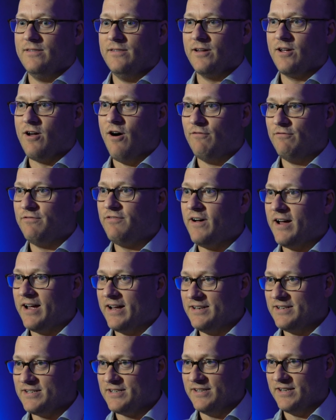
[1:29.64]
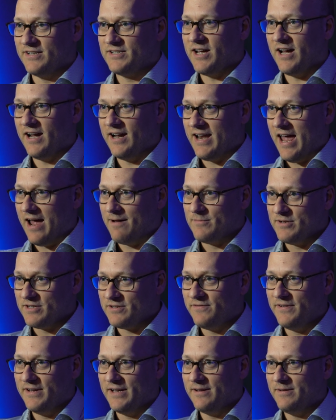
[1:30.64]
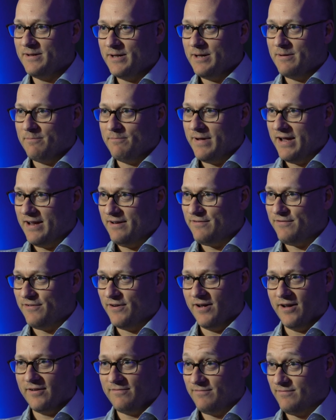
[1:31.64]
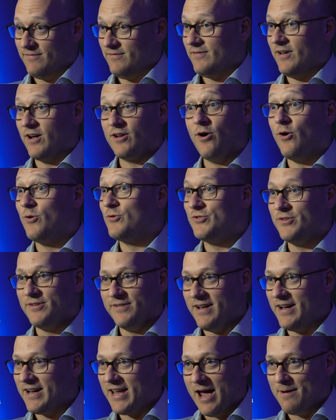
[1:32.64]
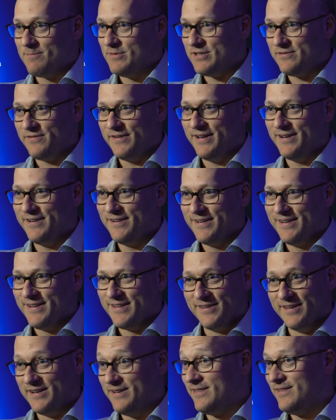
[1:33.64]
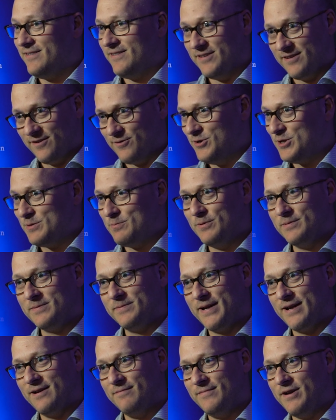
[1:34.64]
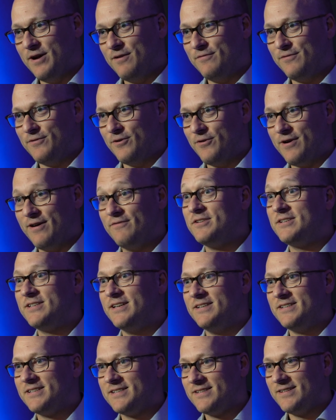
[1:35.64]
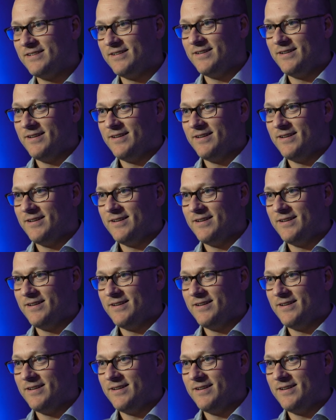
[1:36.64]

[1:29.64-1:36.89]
The confines and the tight atmosphere made for a cauldron-like atmosphere that the Crucible has become known for ever since.